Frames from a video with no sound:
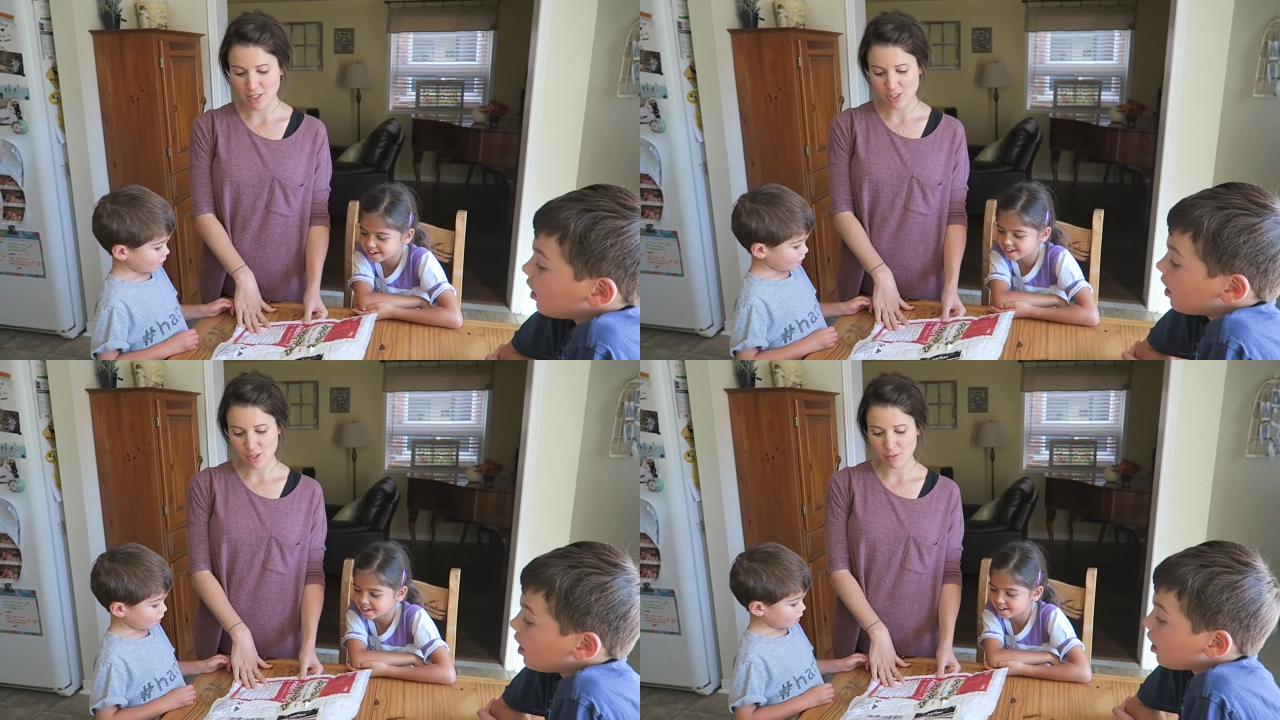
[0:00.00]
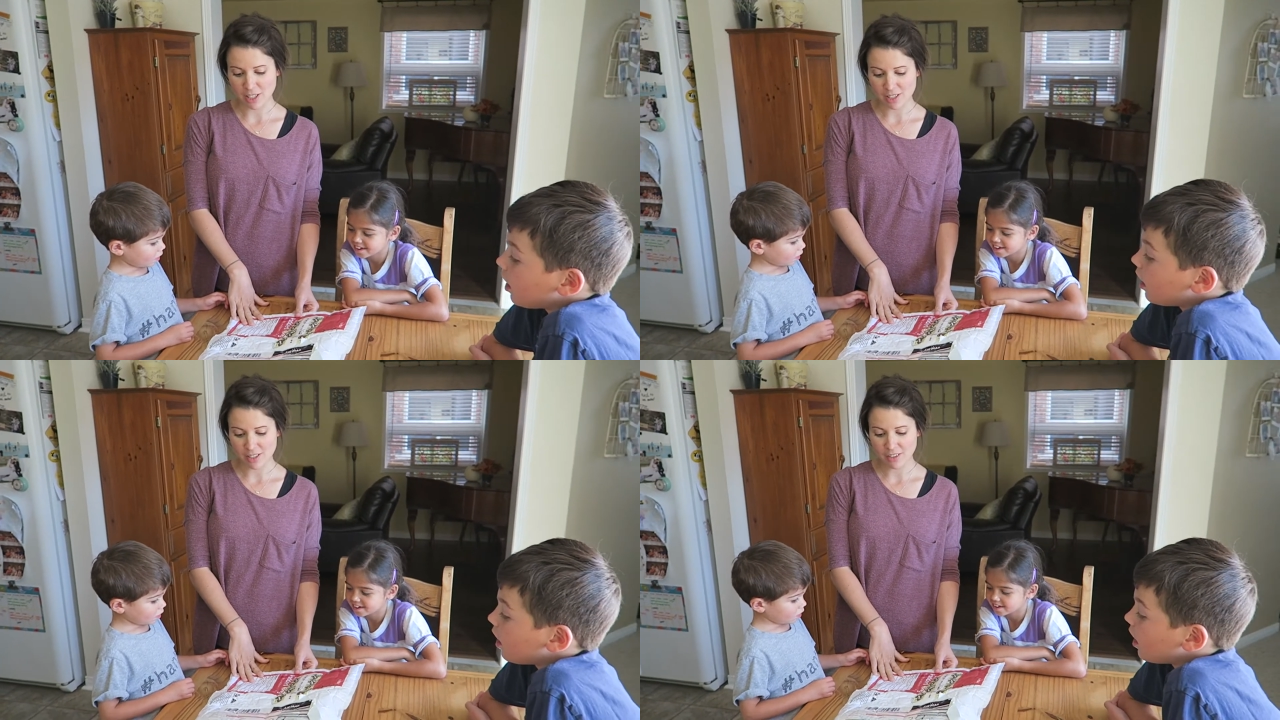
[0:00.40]
Speaker 1: and she
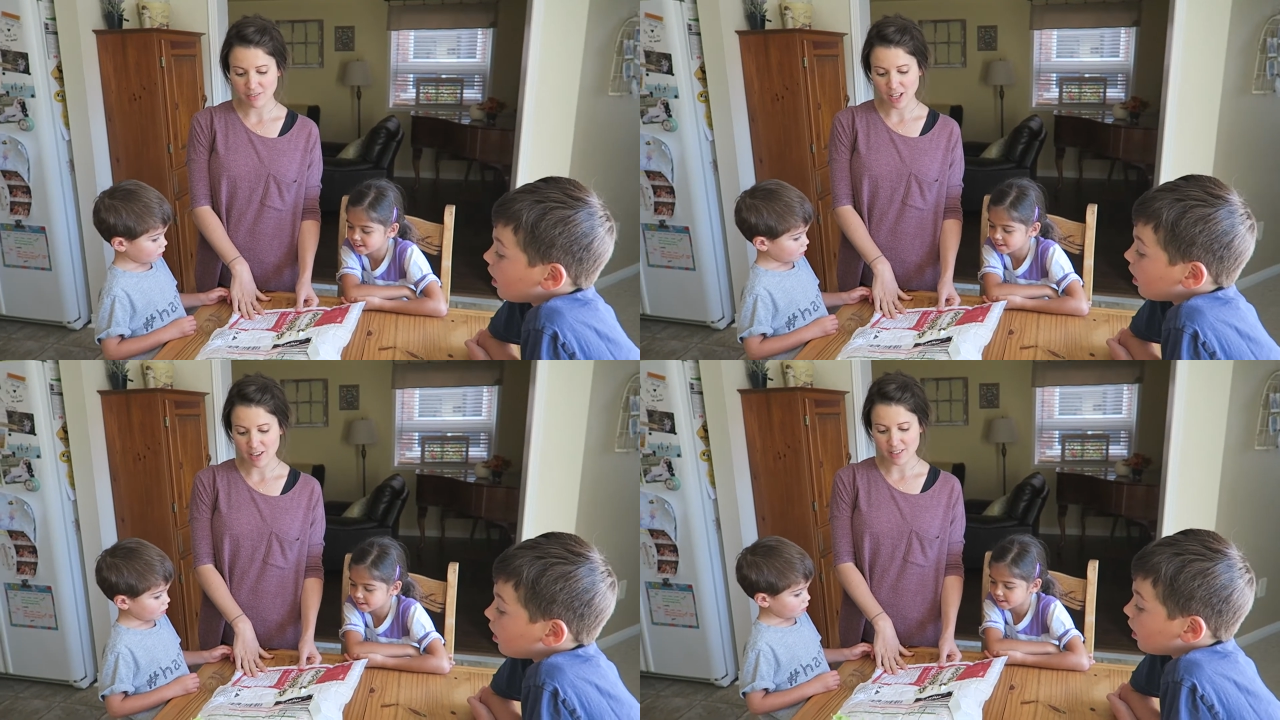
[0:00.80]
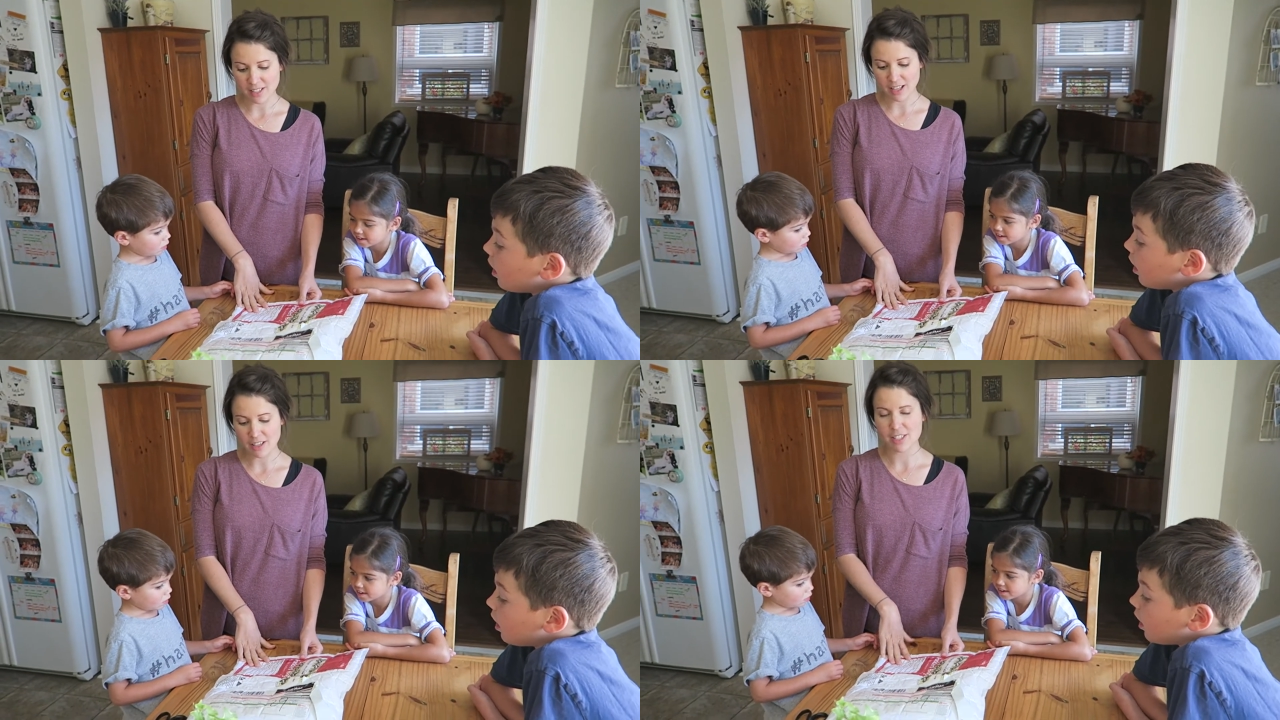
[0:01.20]
watches our
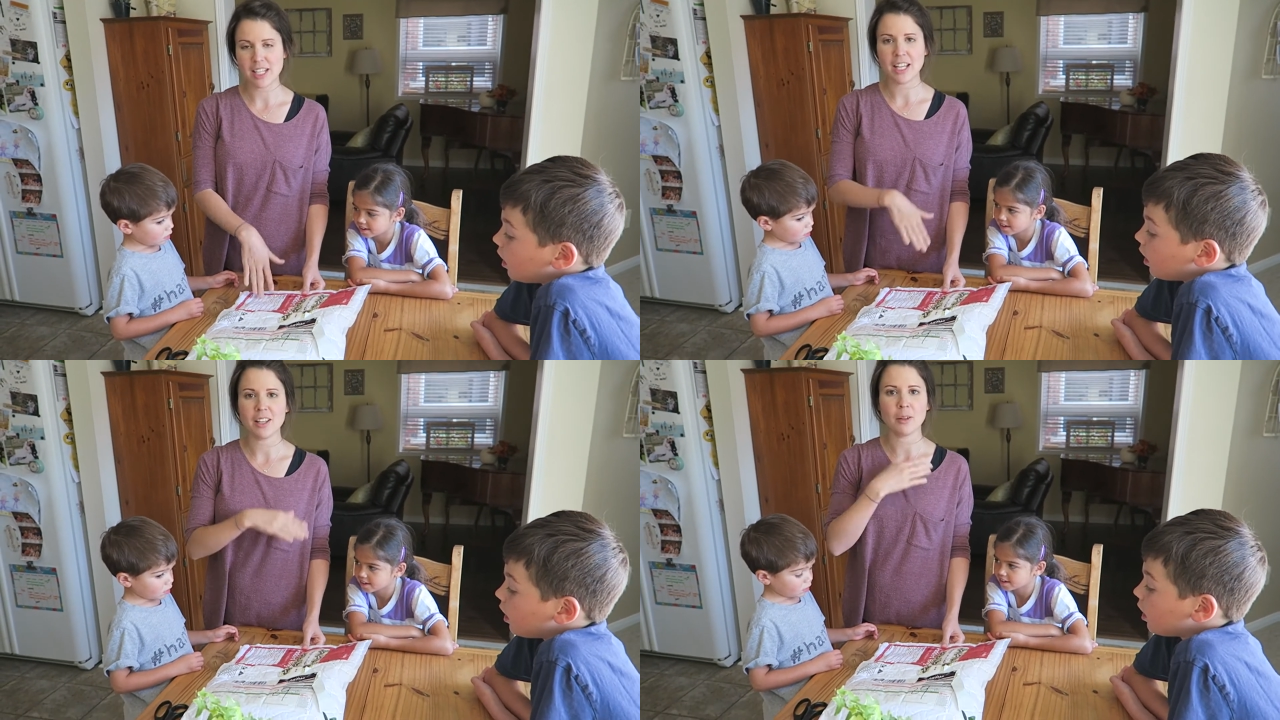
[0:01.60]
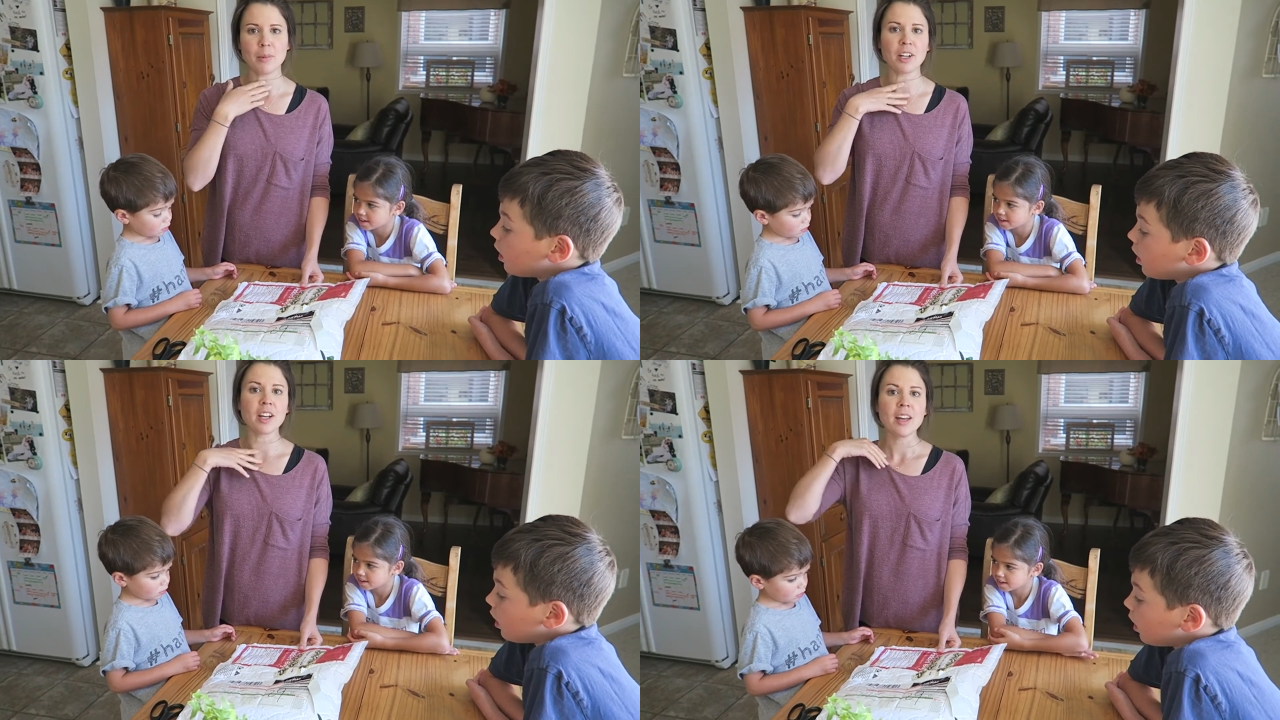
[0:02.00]
vlogs a lot, Janae
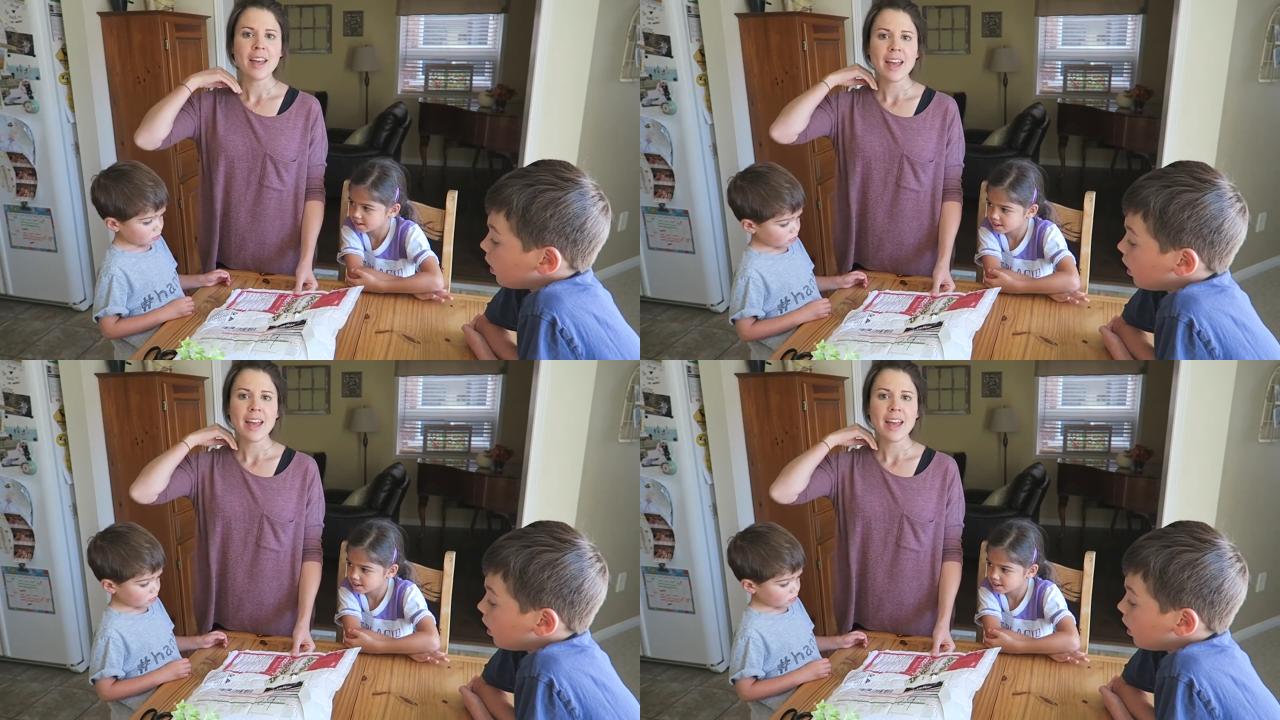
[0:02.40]
Gilbert,